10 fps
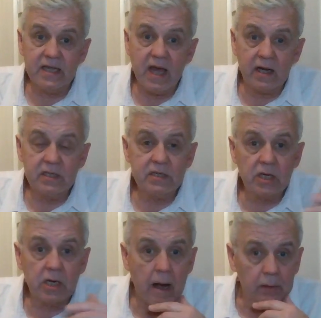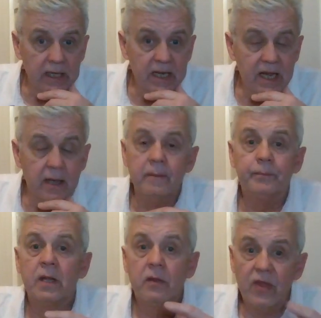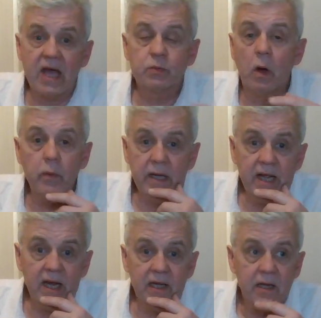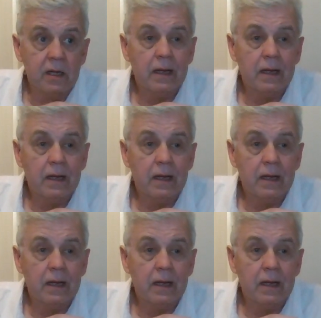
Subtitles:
there because it's a crap league. That's what we need.